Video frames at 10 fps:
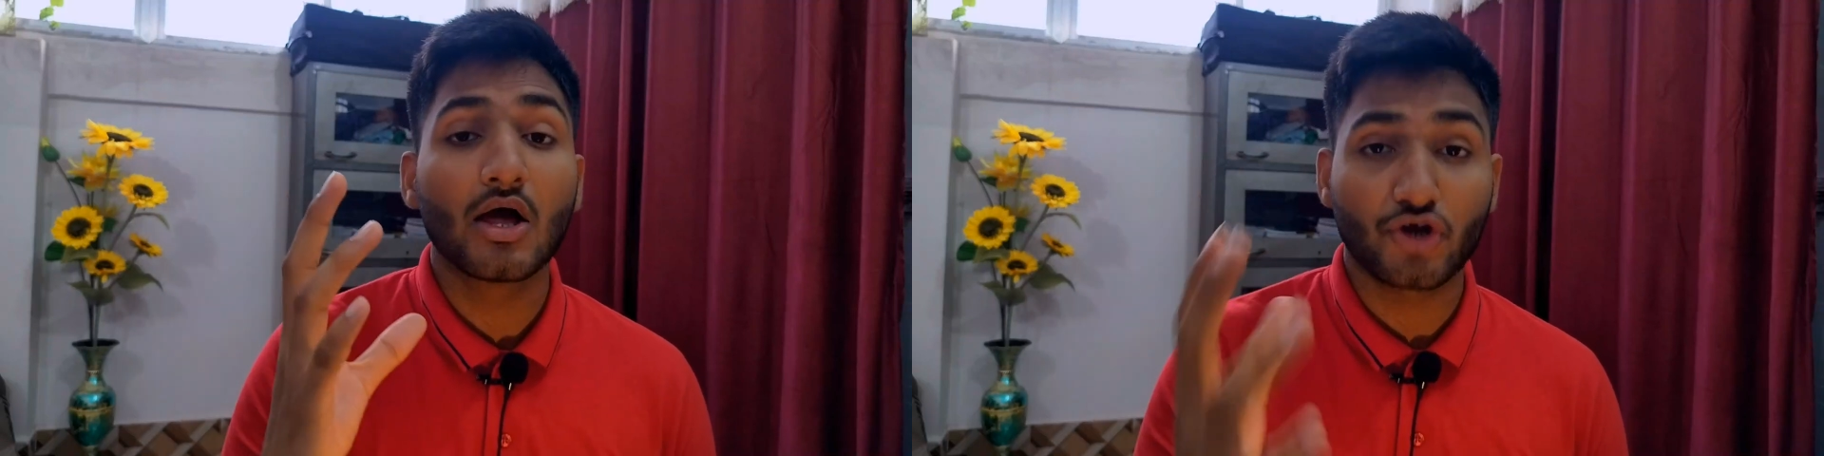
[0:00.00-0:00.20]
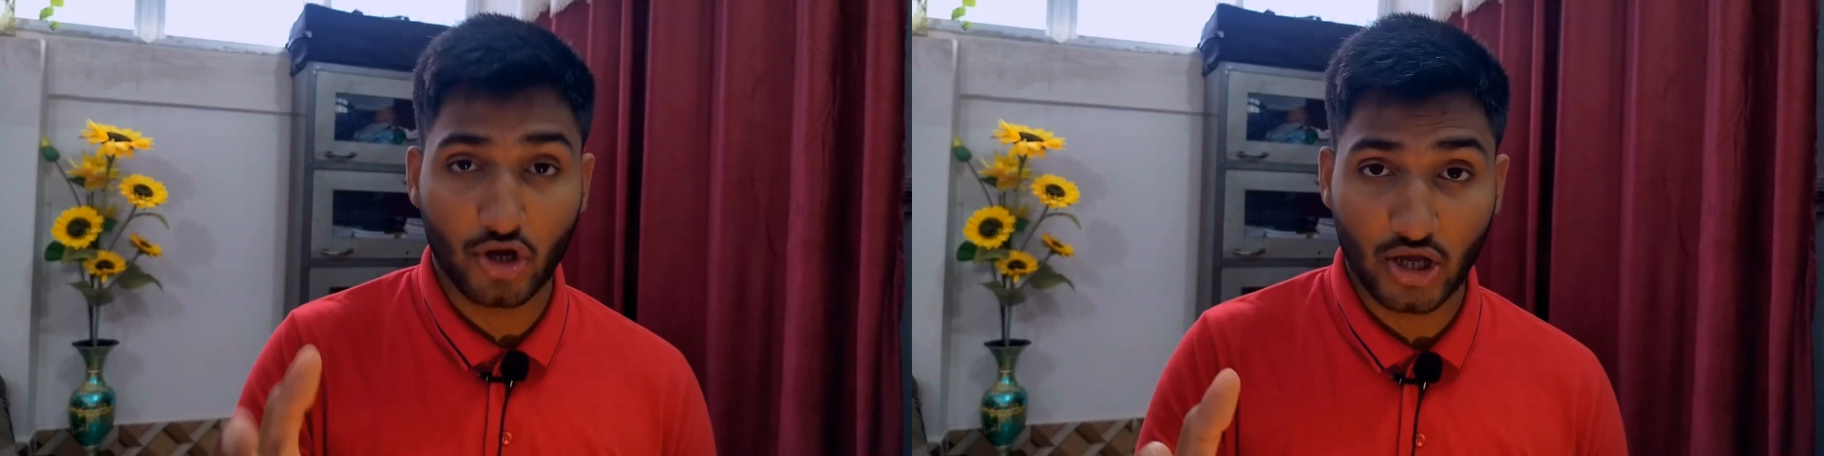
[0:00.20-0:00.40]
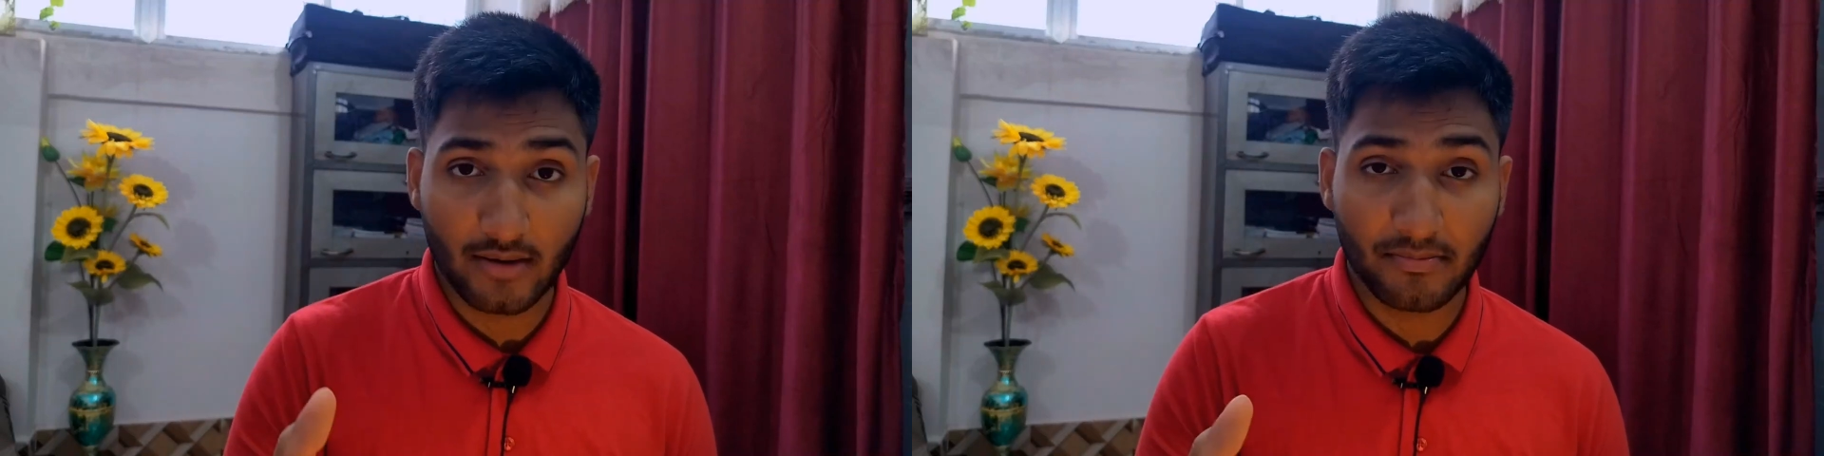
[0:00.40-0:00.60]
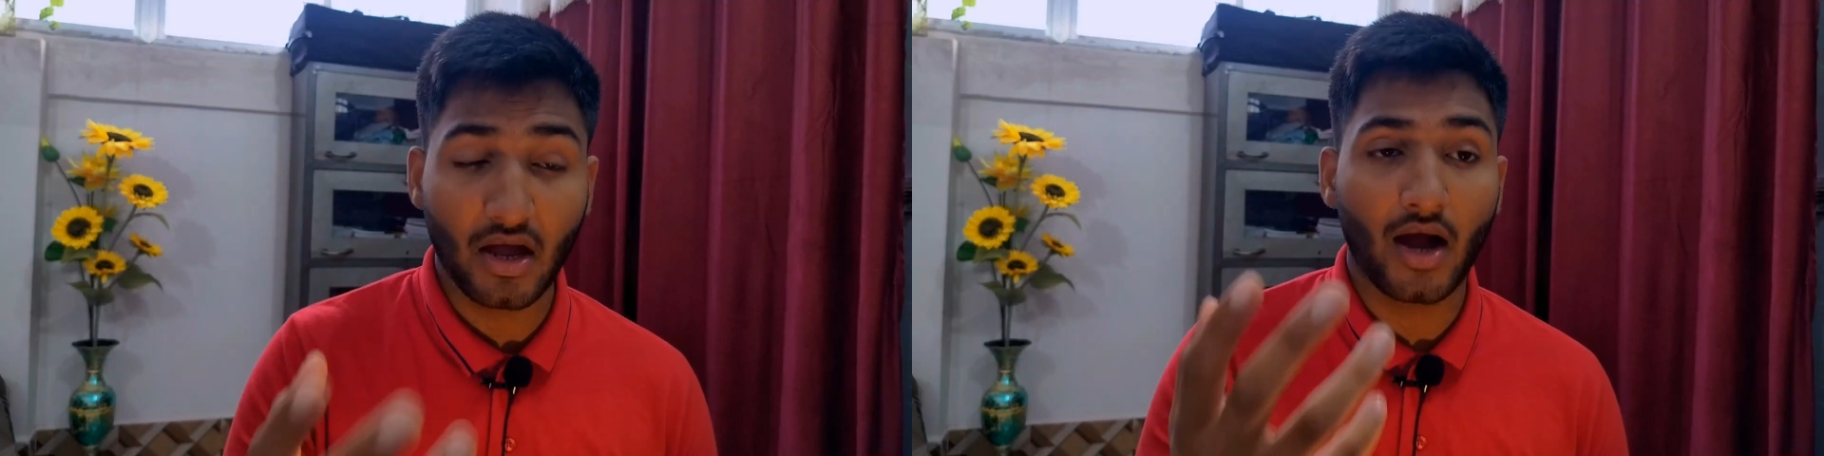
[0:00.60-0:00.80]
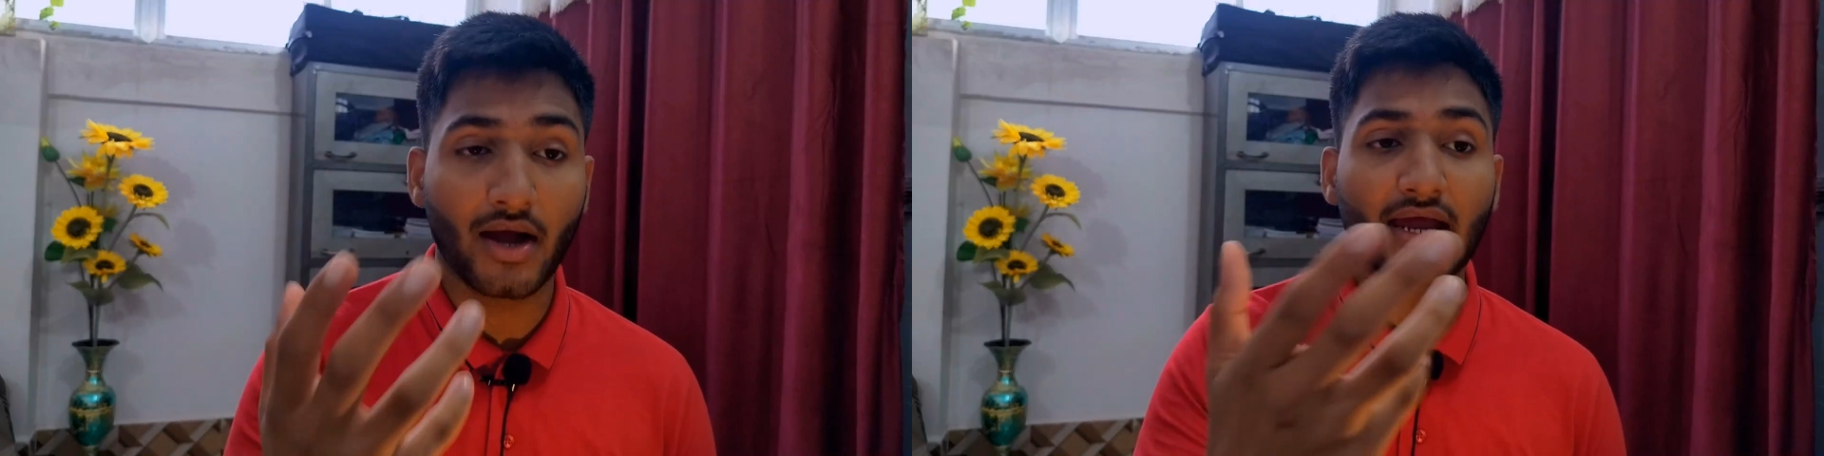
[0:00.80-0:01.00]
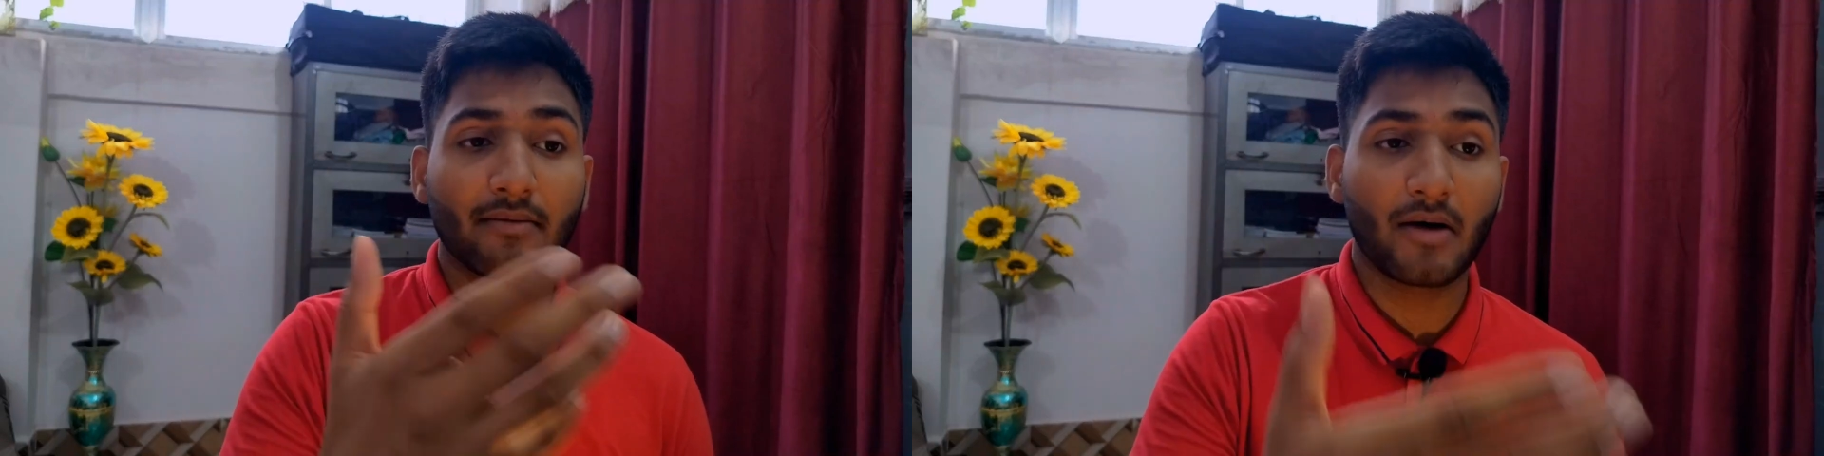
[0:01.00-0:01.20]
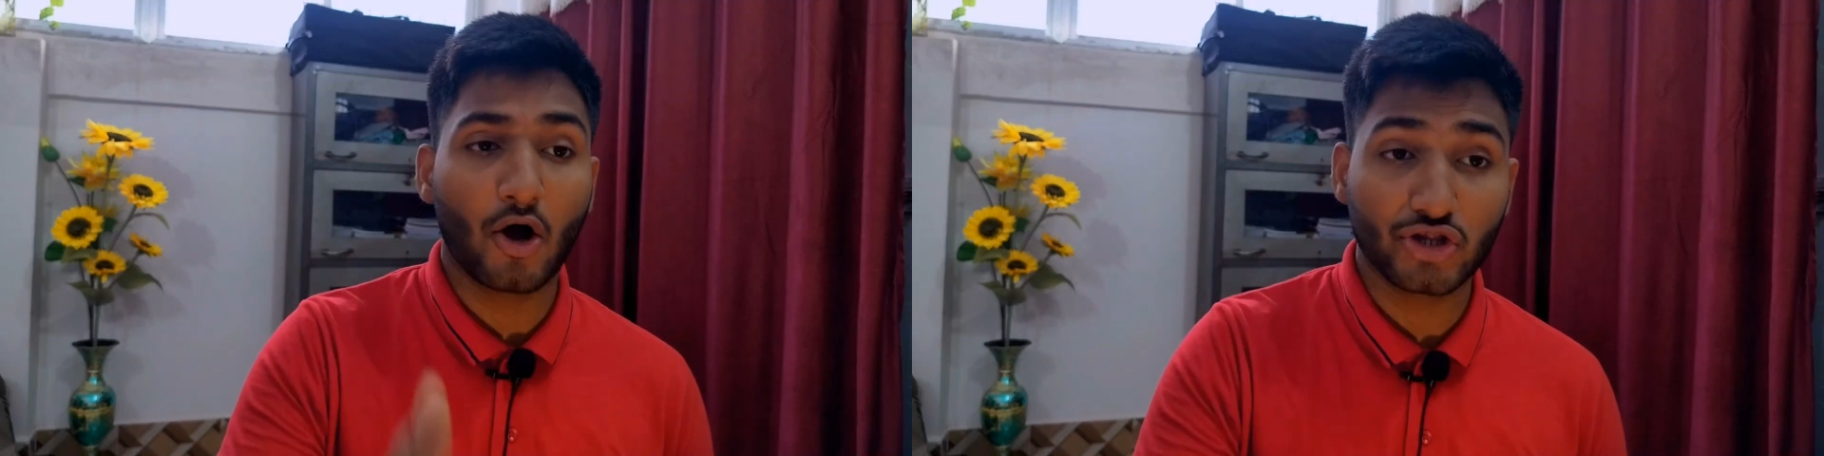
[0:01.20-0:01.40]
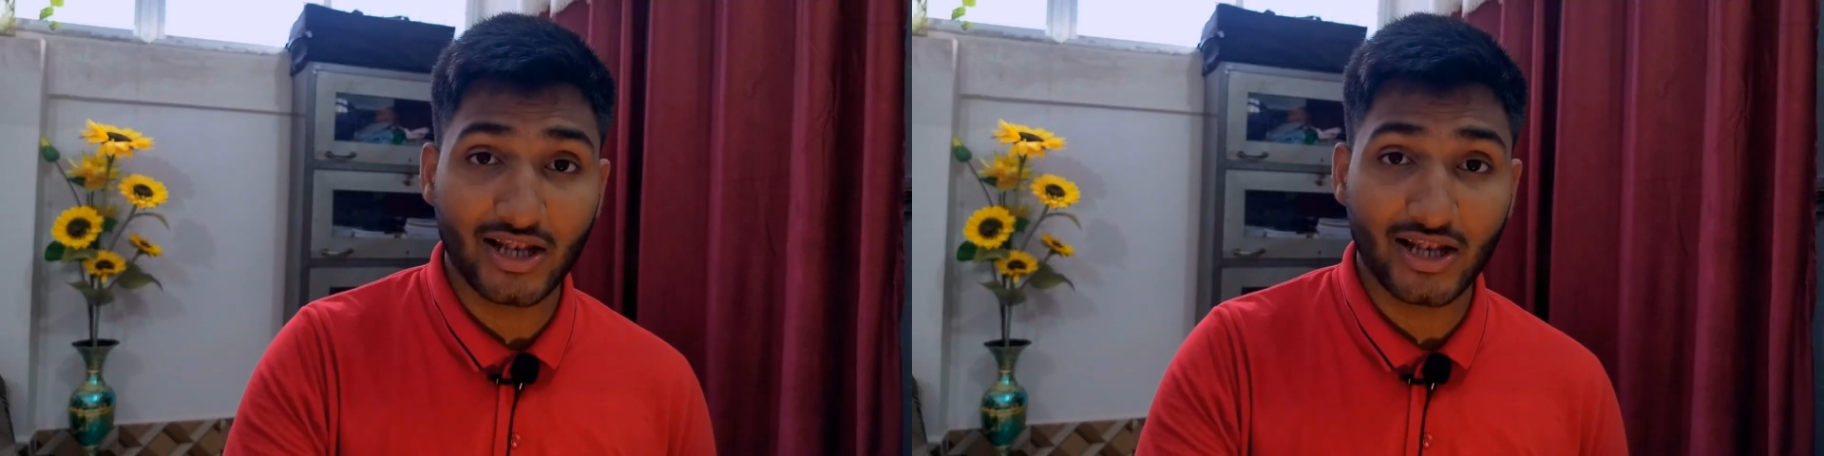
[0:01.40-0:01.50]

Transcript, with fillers: Talking again about the